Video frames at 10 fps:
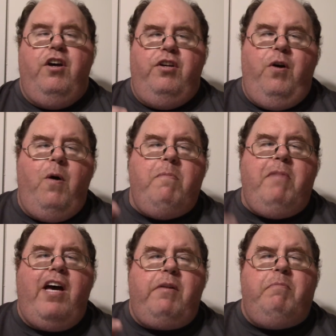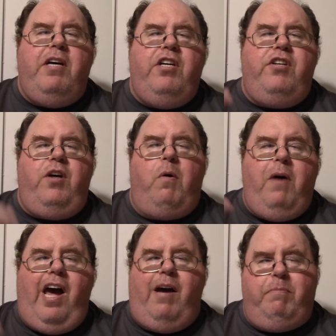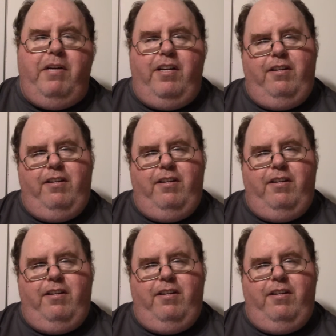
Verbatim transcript: You make me so happy.